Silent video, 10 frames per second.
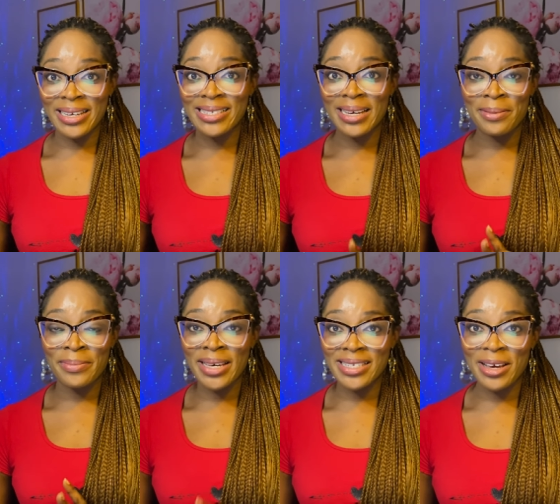It's an
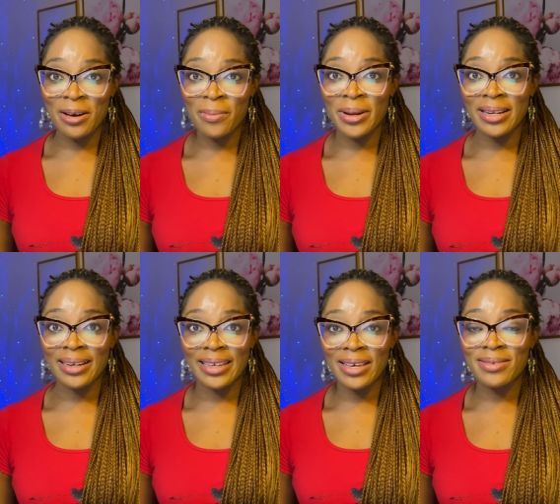amazing company
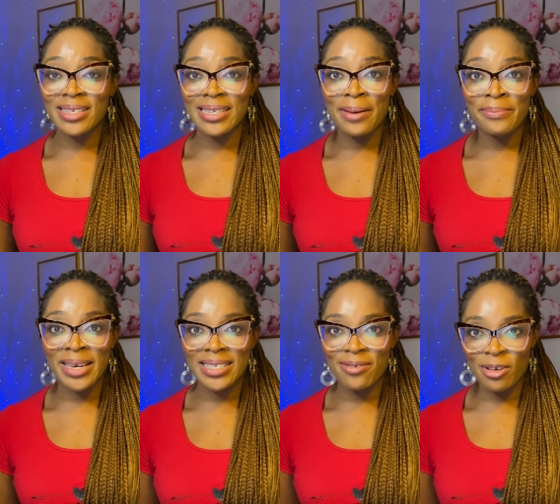that gives this
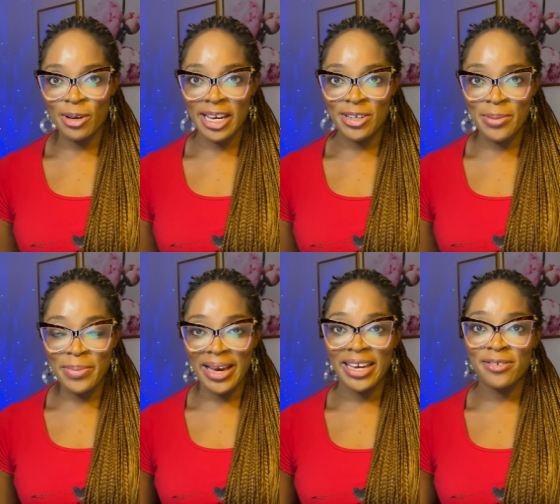amazing relocation
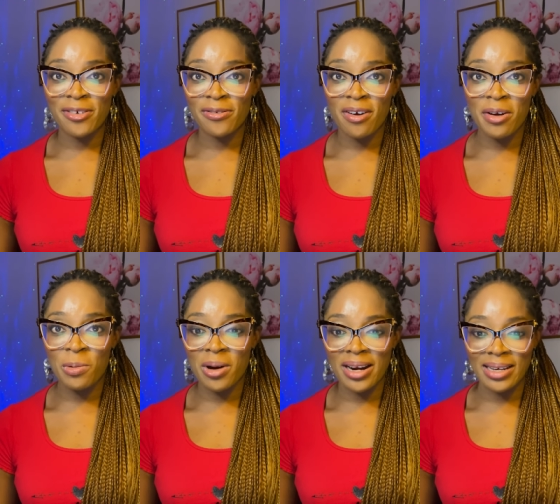package for foreign
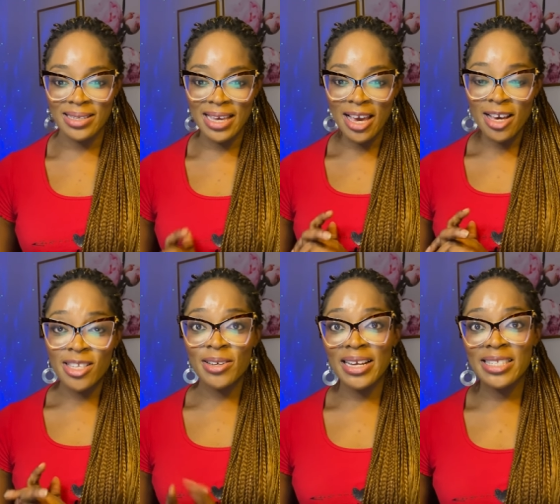workers.
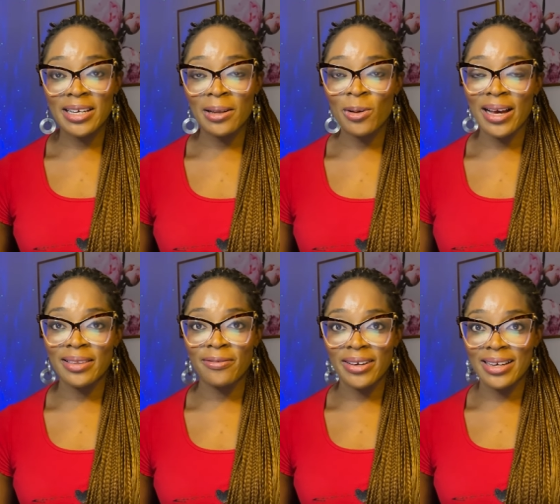So let's take a look at
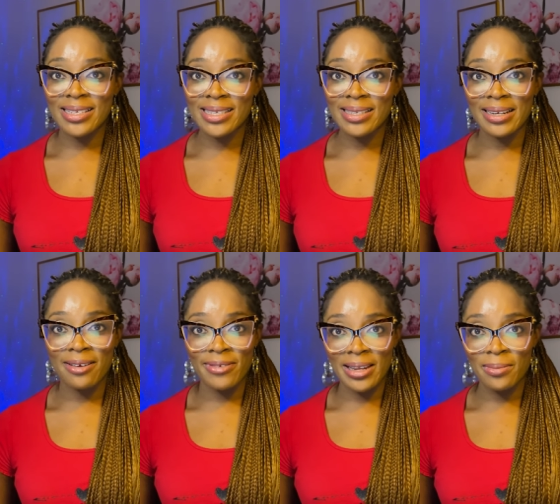the vacancies that are
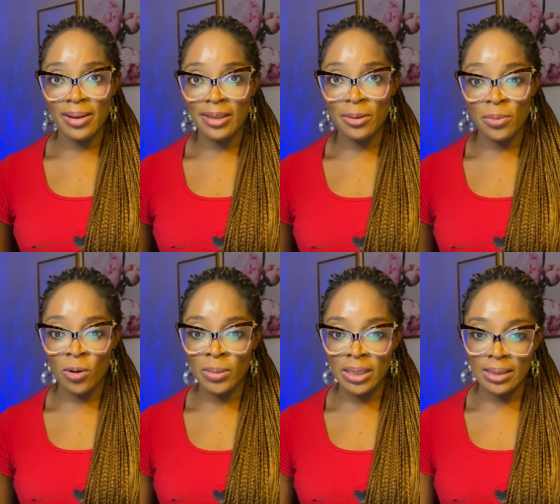available at the
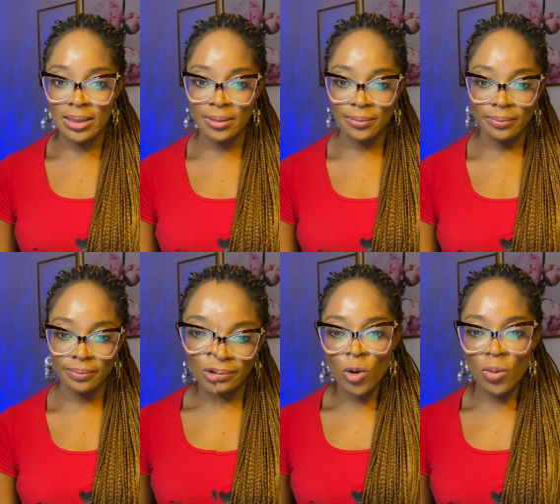moment. So
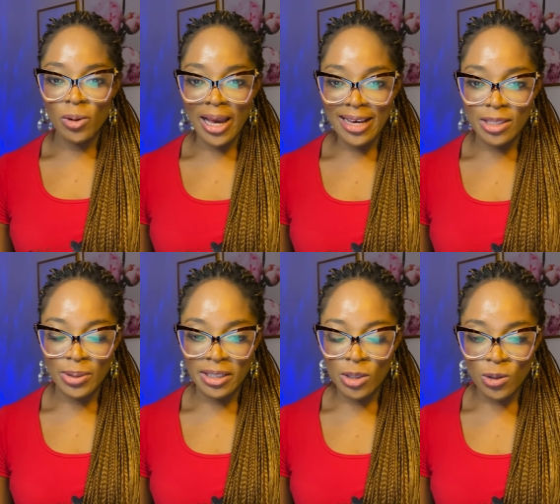Coolblue has
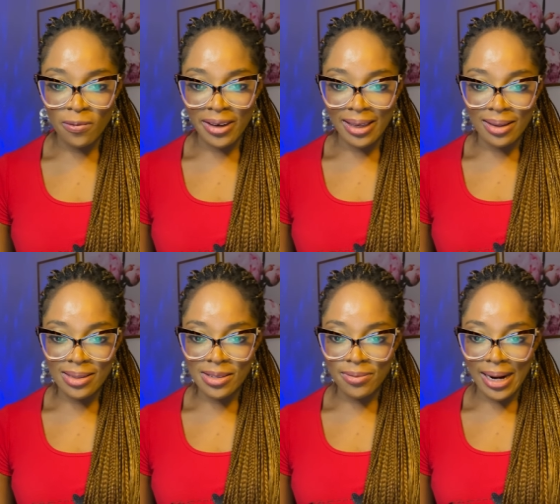twenty-two
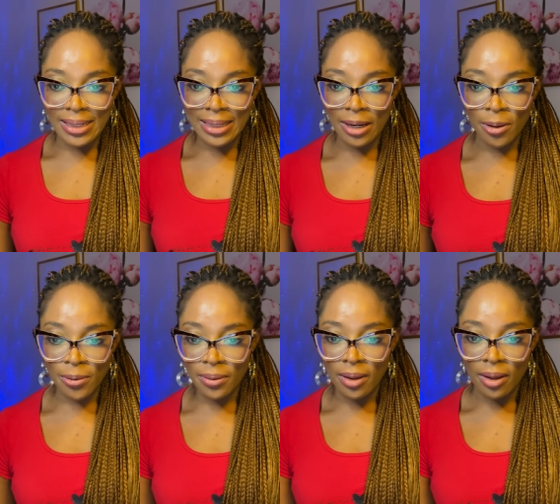vacancies right now,
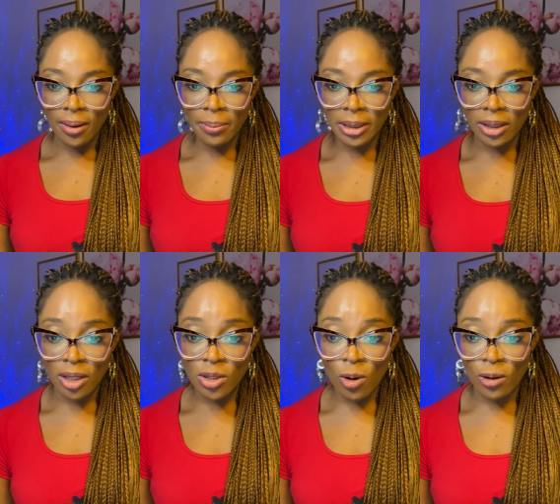but
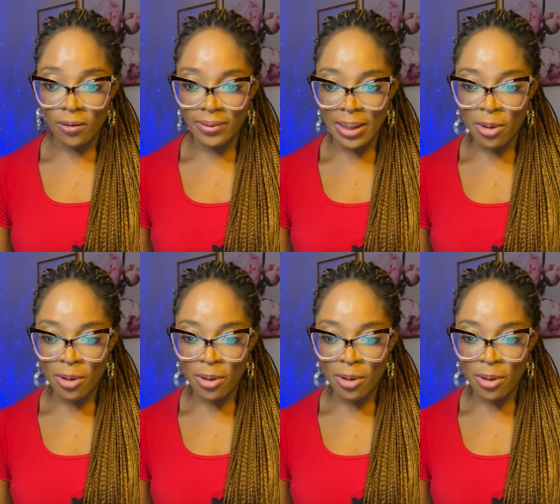not all of them